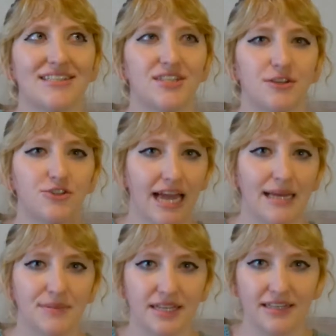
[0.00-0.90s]
So
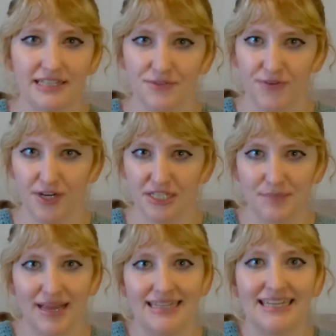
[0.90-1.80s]
James Gillies first
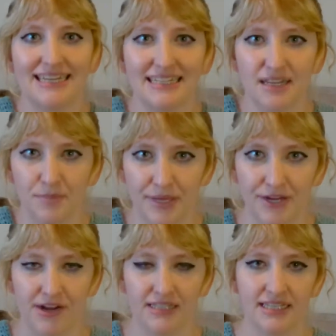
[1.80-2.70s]
makes his
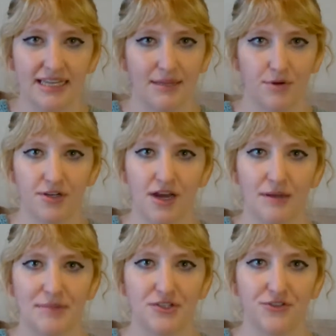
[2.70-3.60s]
appearance in
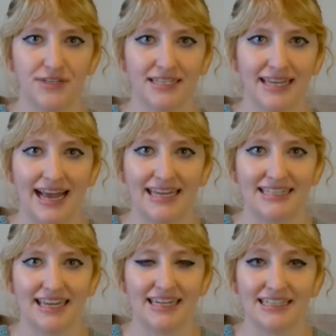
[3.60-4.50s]
Murdoch Mysteries as
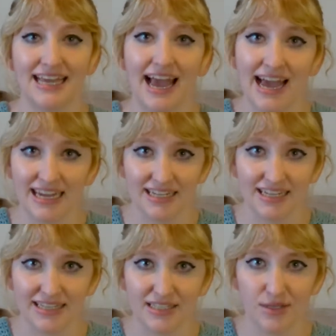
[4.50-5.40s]
an
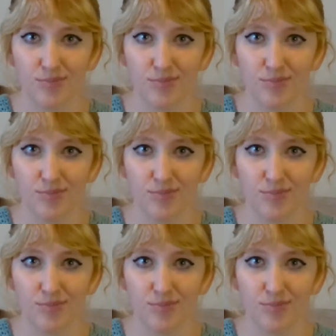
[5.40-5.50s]
antagonist,